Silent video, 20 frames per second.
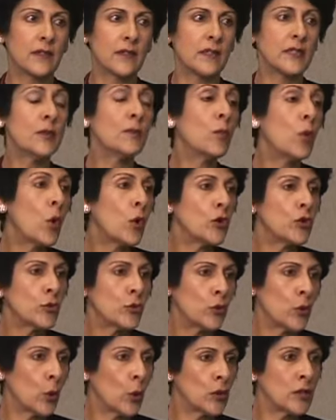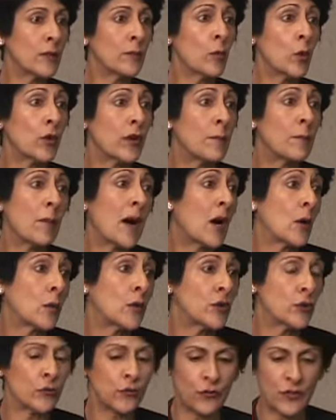The more you know, the more
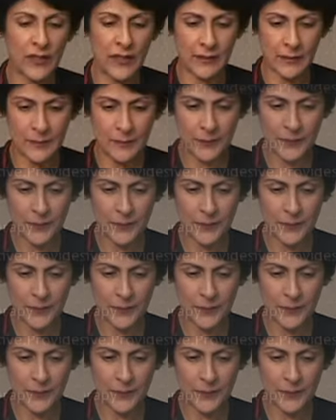empowered you feel.